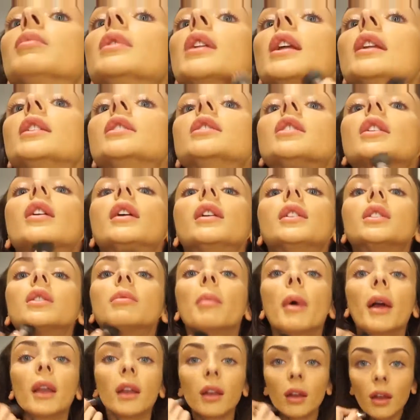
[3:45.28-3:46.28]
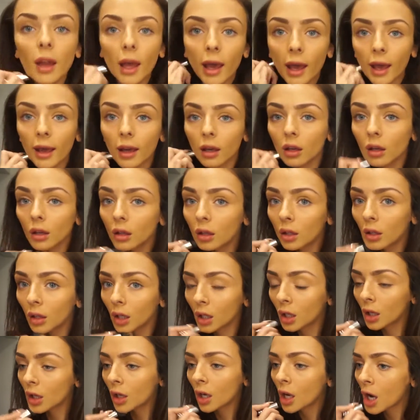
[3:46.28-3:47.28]
Blending it into my neck
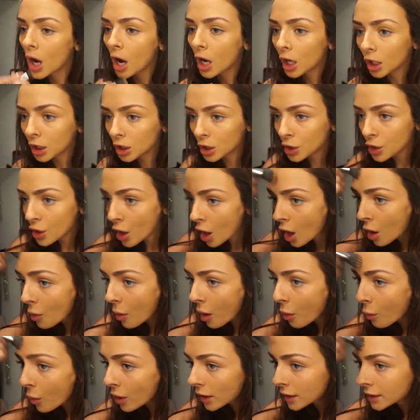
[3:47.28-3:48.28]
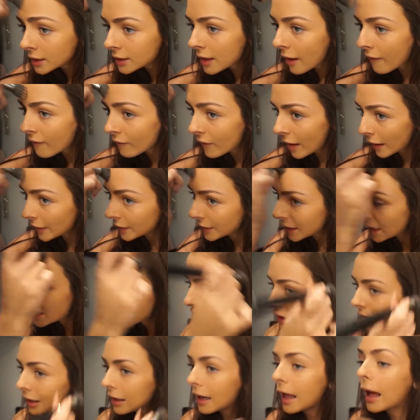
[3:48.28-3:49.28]
because no one wants them
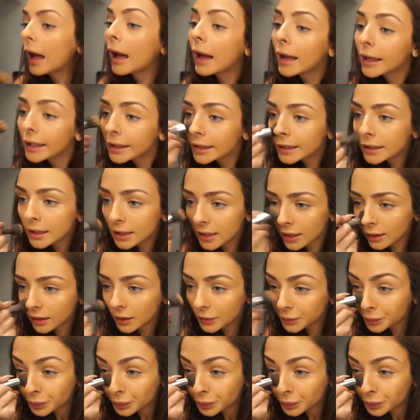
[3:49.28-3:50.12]
foundation lines.